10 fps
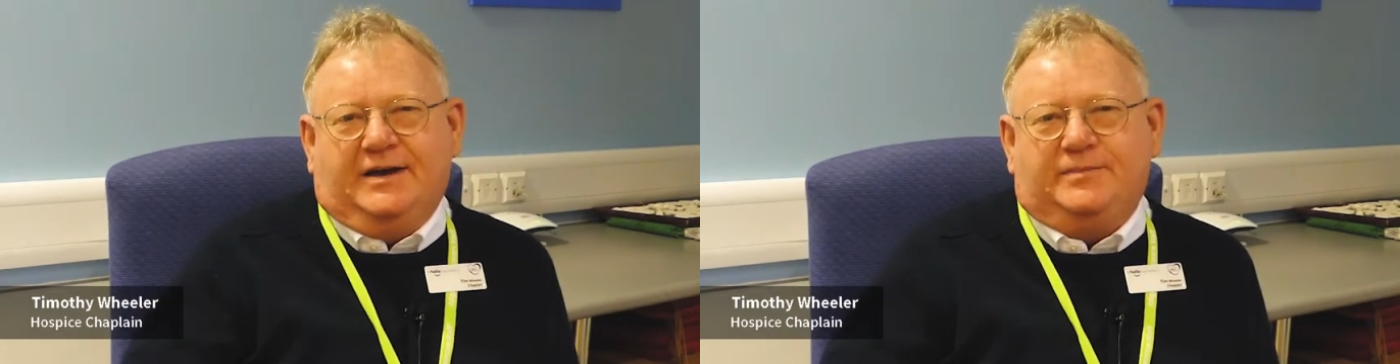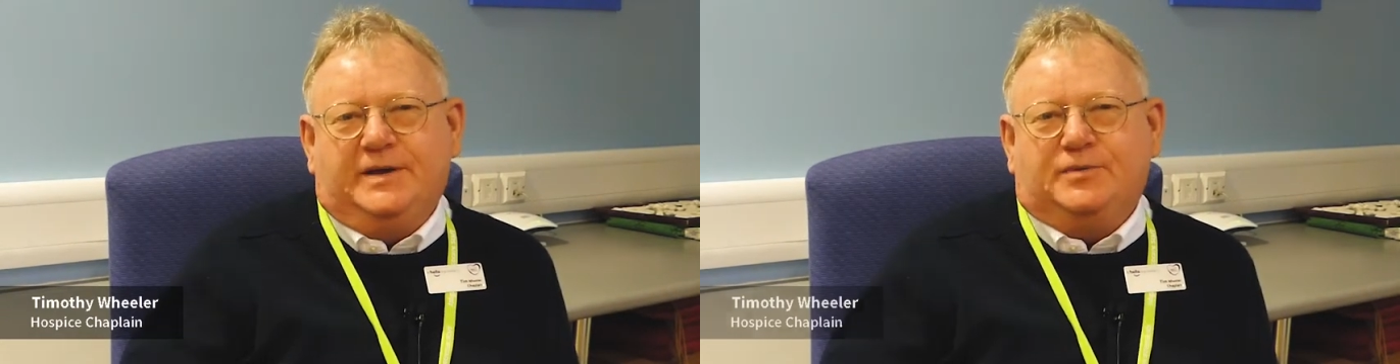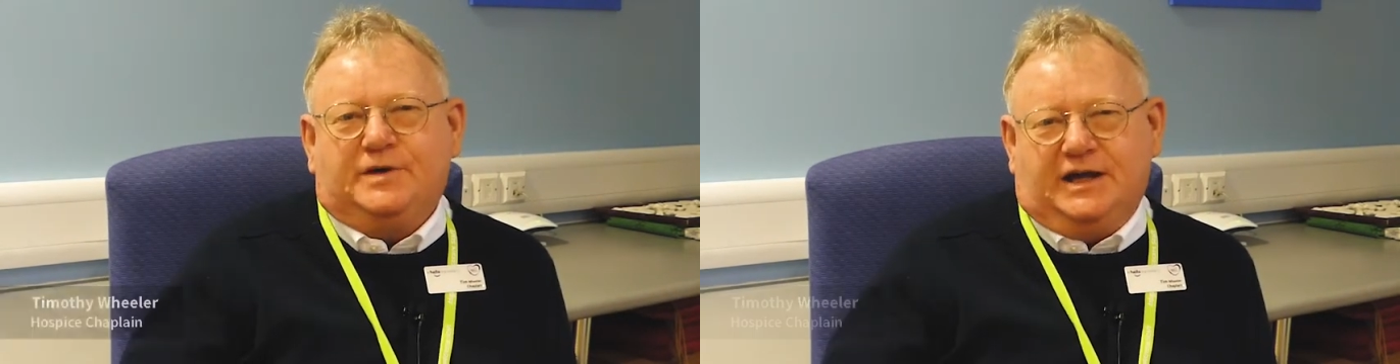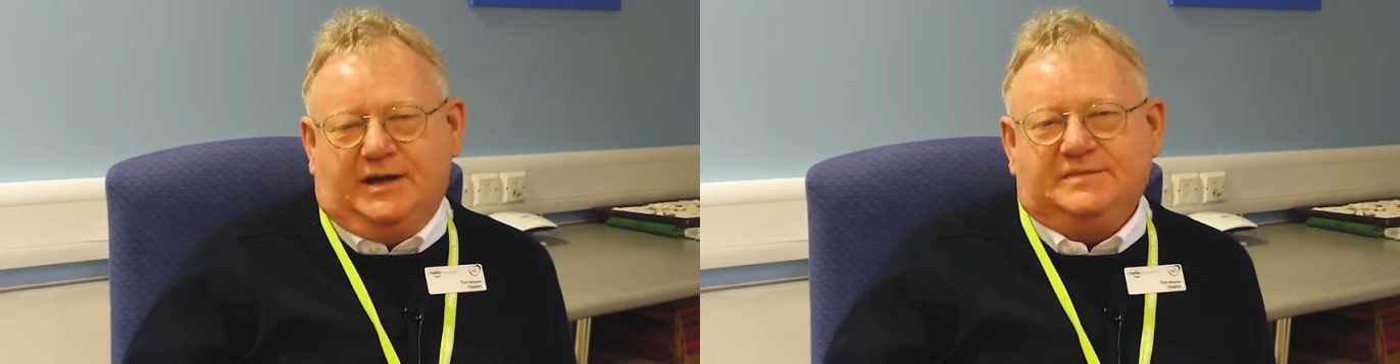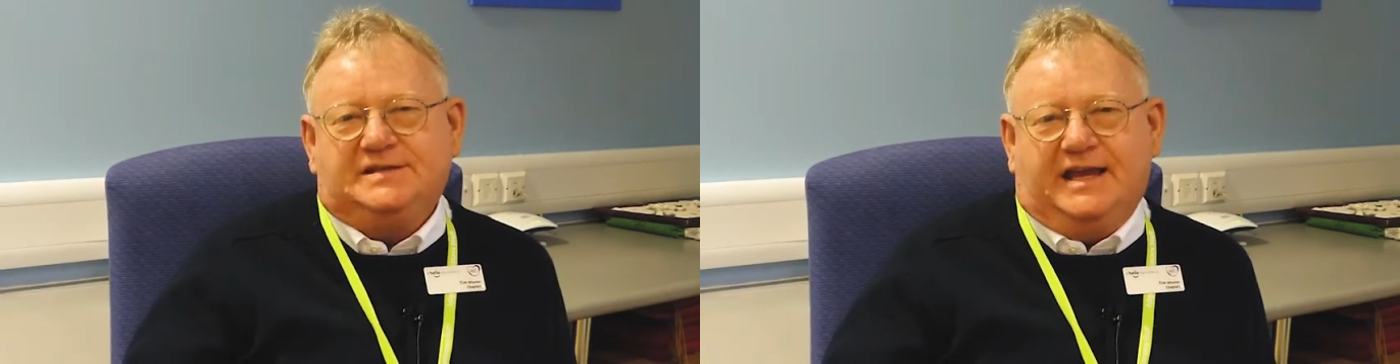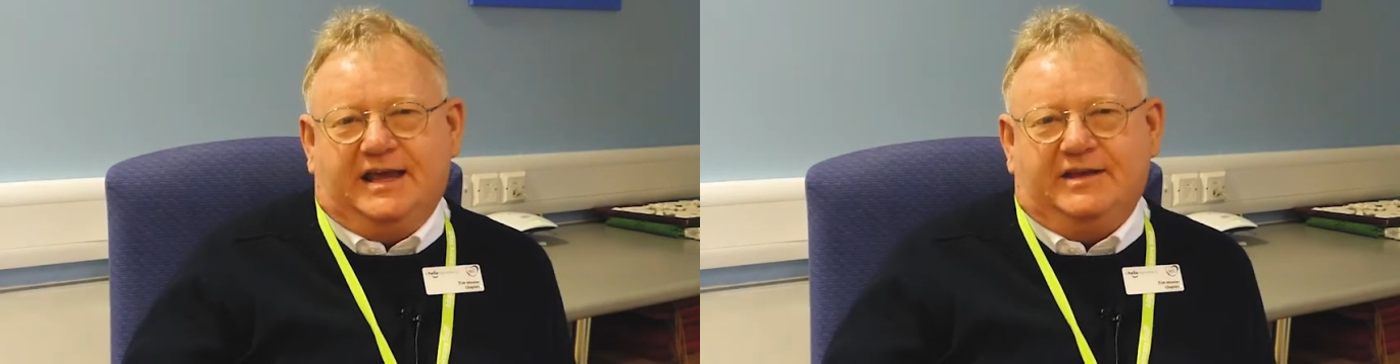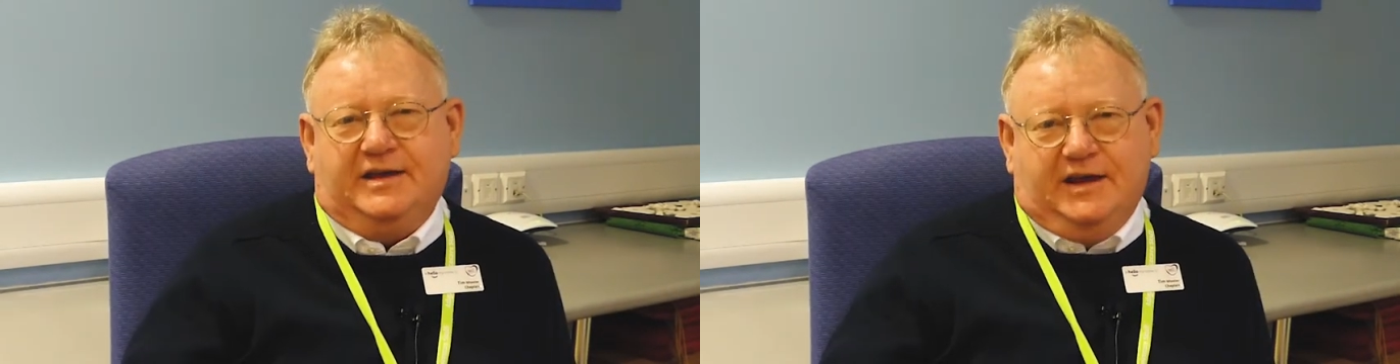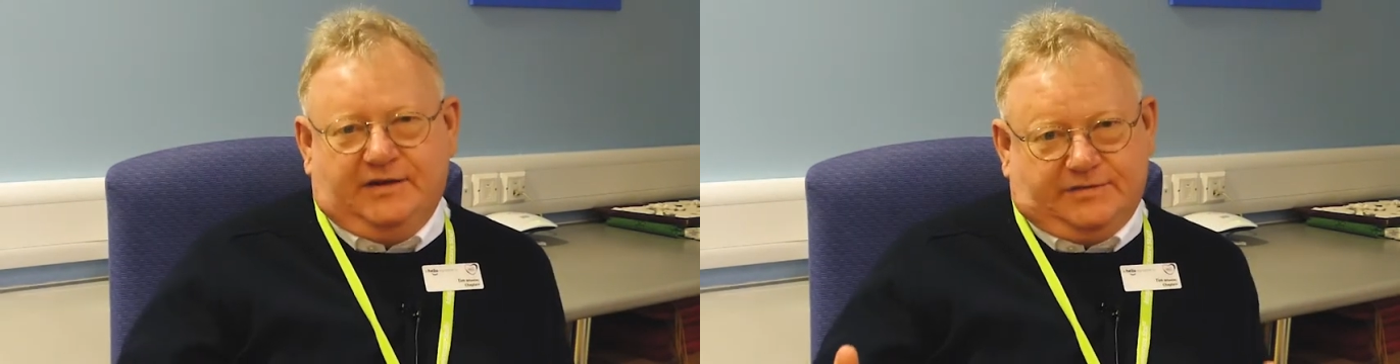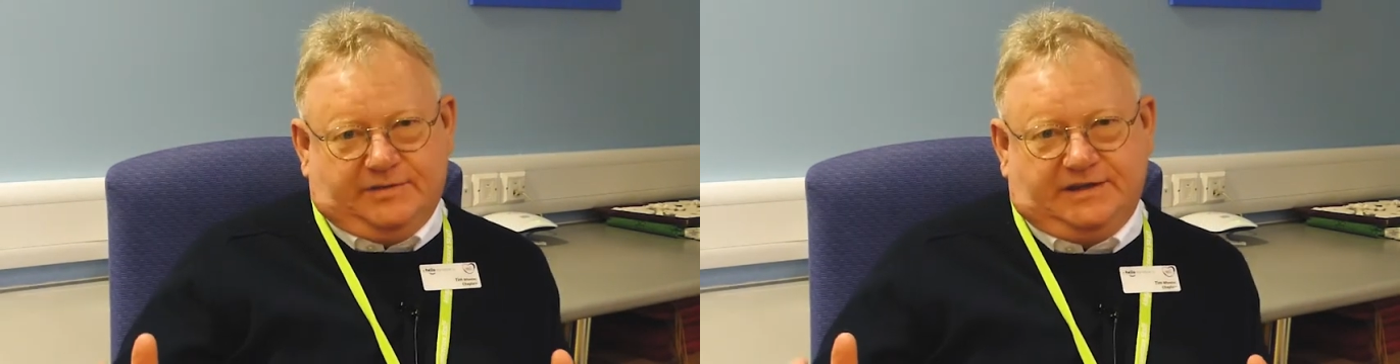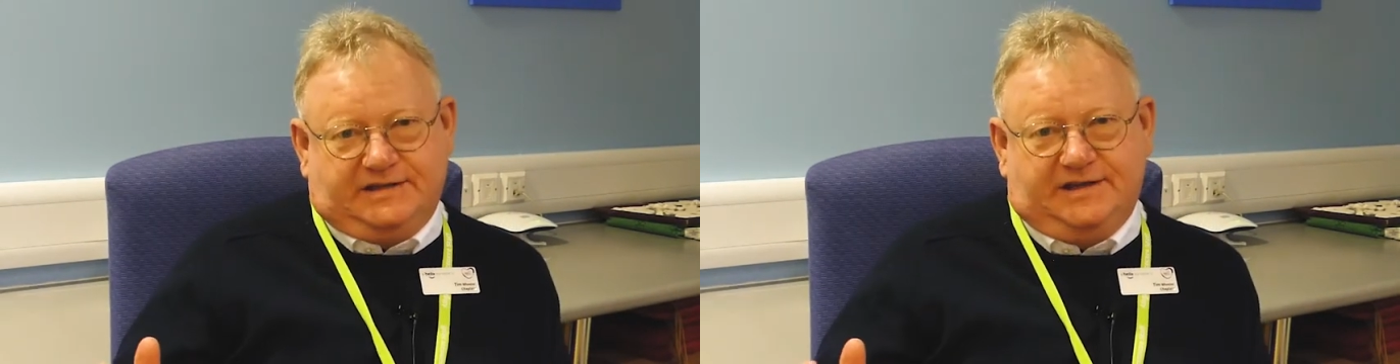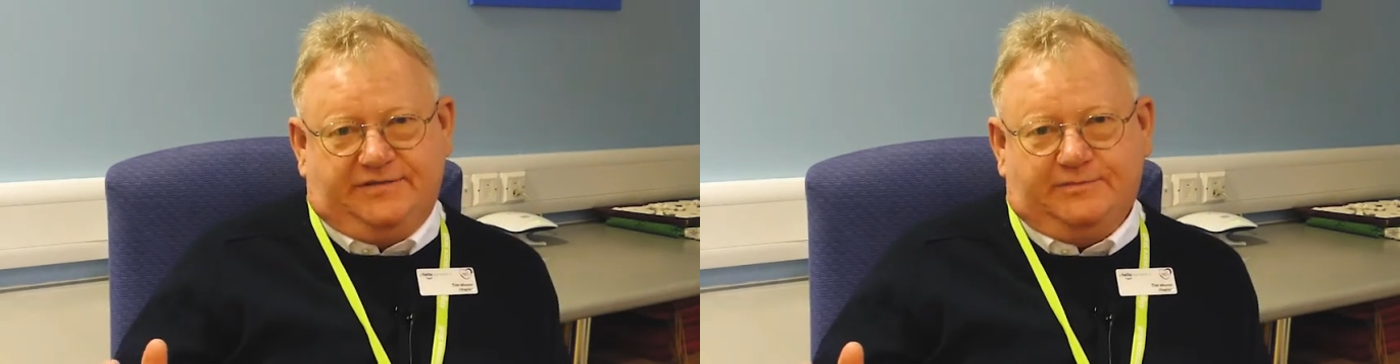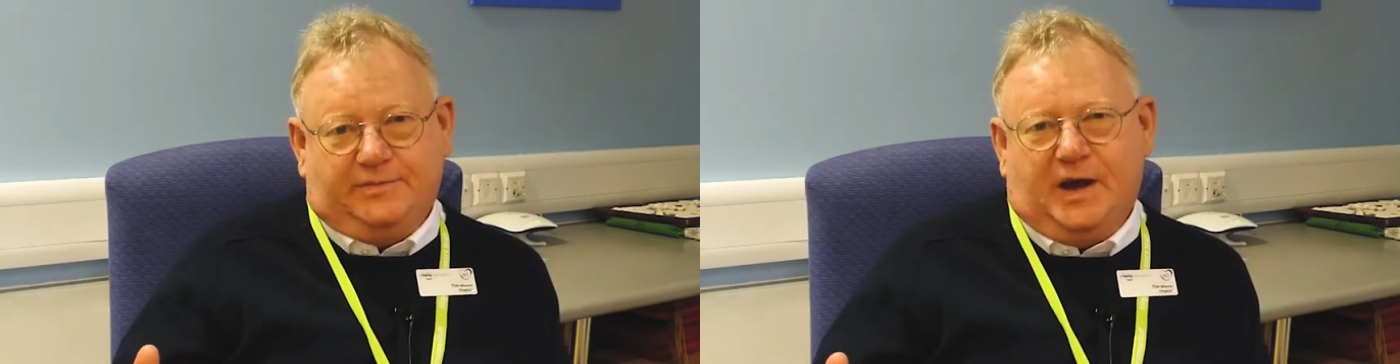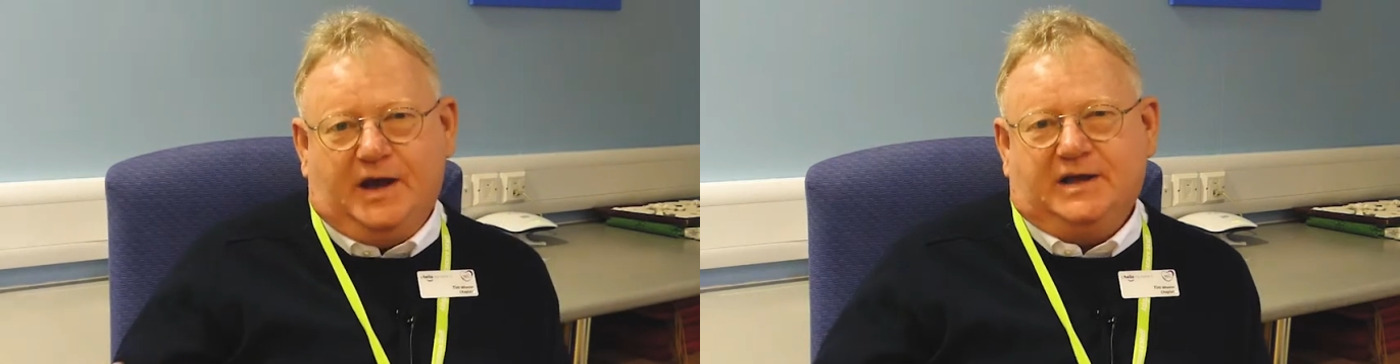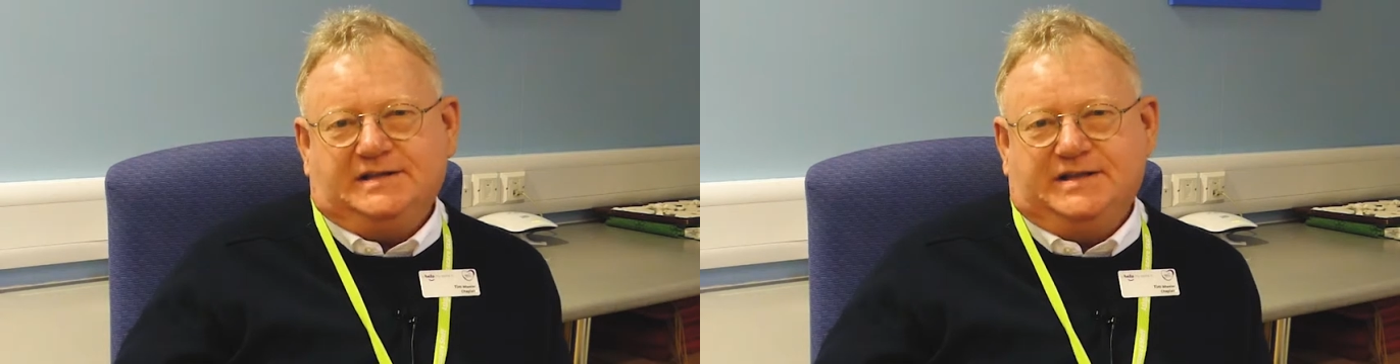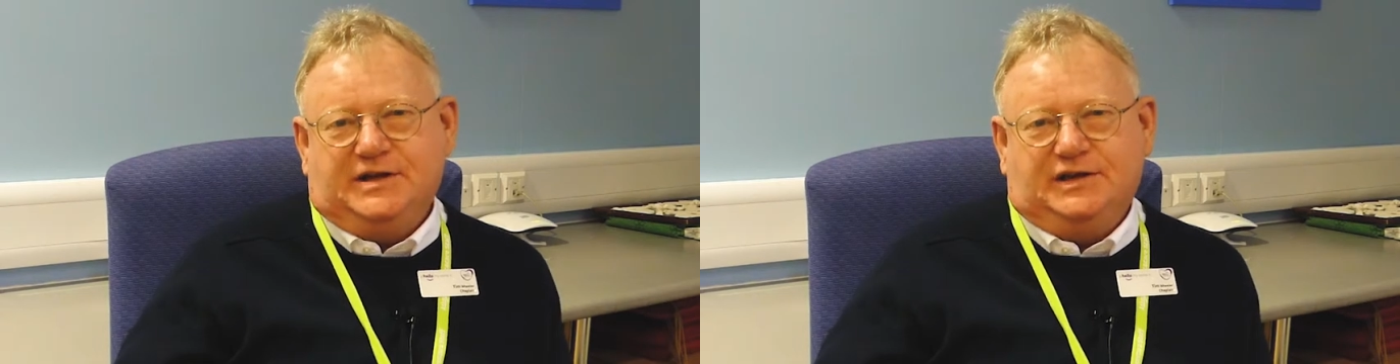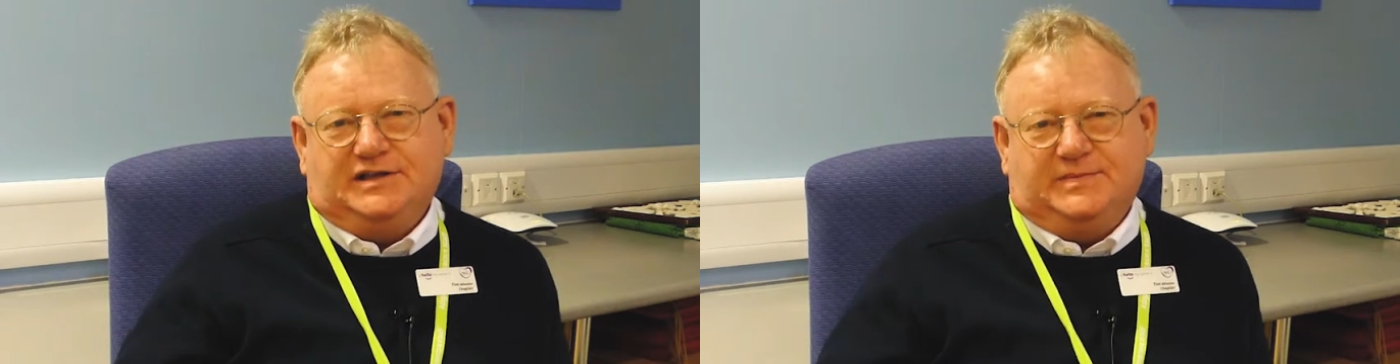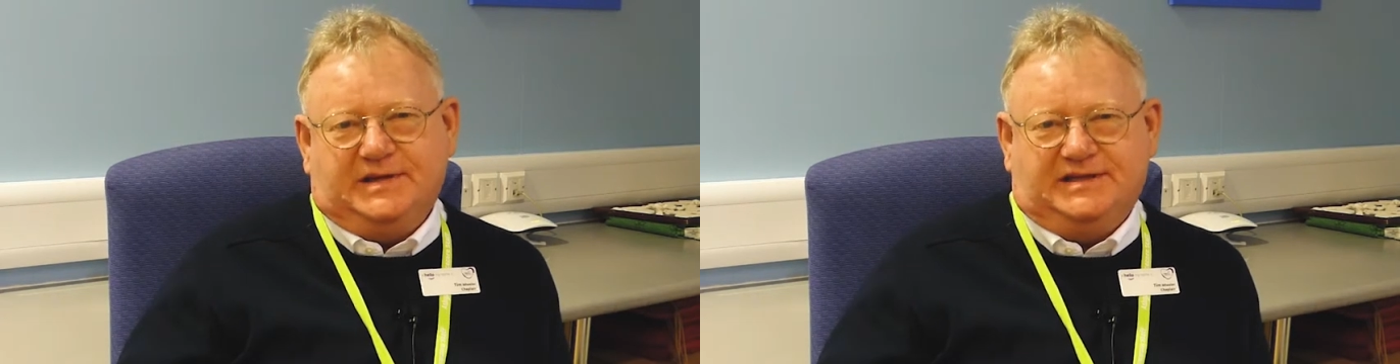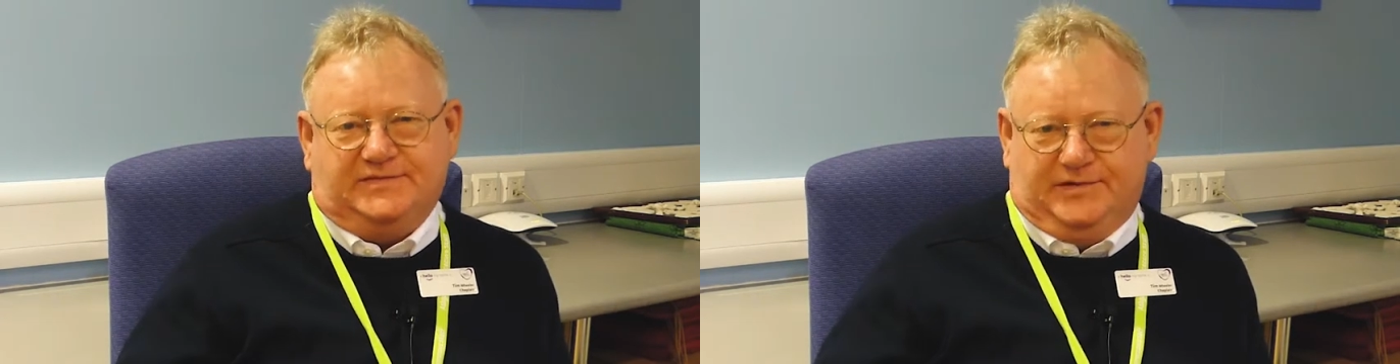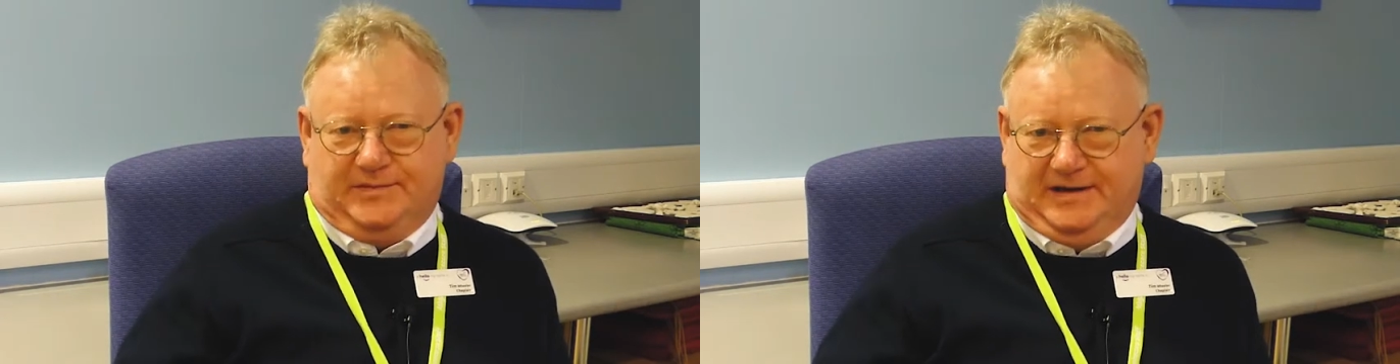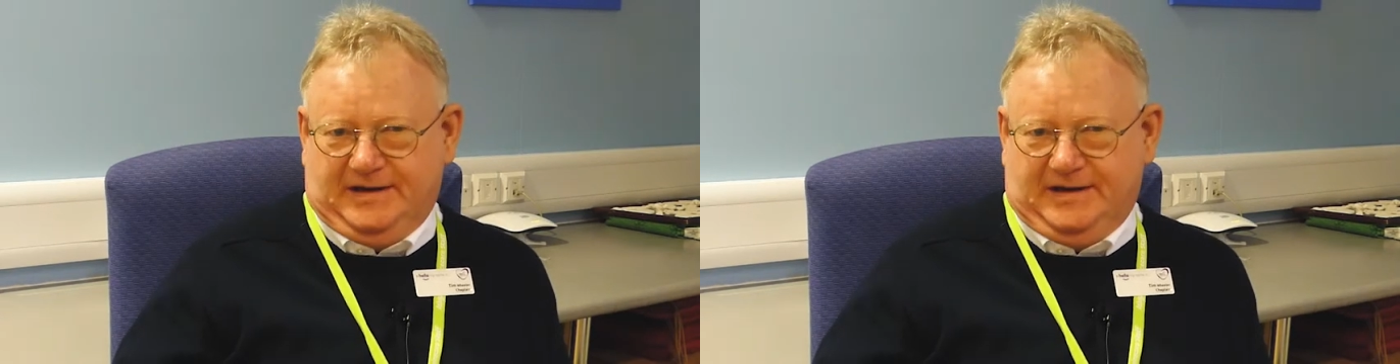people come together from the different parts of the hospice, from